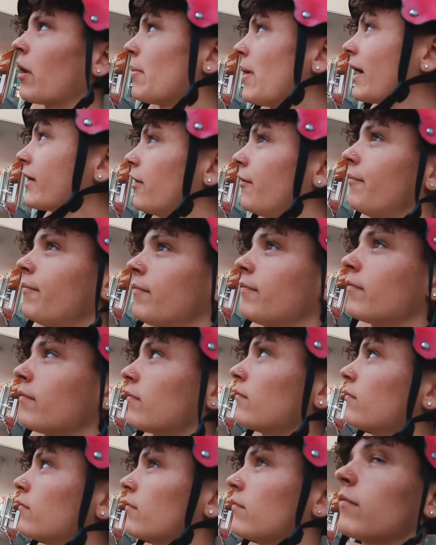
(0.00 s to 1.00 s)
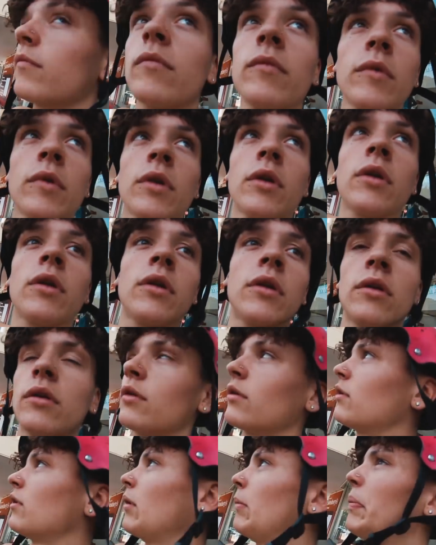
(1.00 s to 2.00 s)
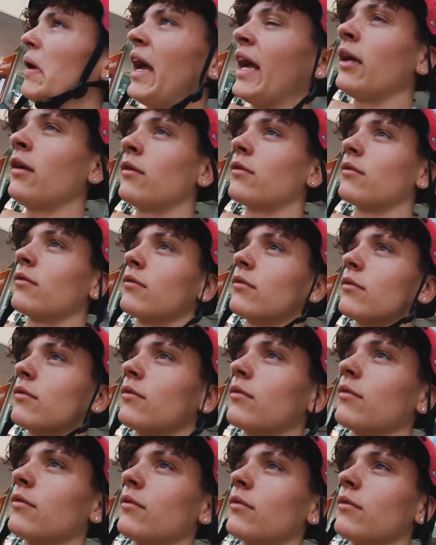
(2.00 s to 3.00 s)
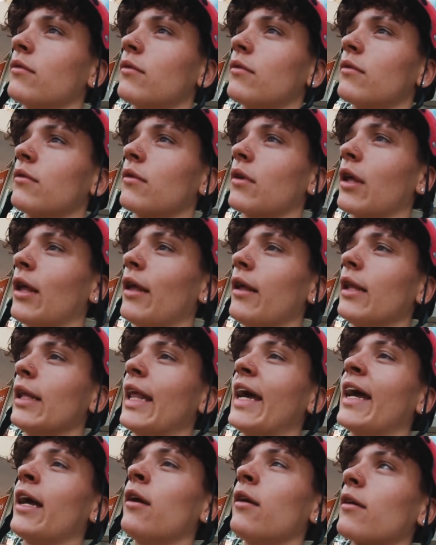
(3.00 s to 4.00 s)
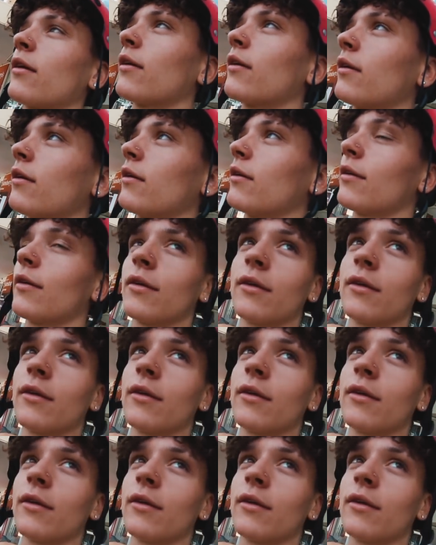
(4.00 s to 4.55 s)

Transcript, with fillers: want a Magnum. Yeah. I'll have Bing. Bong. Ling. Long.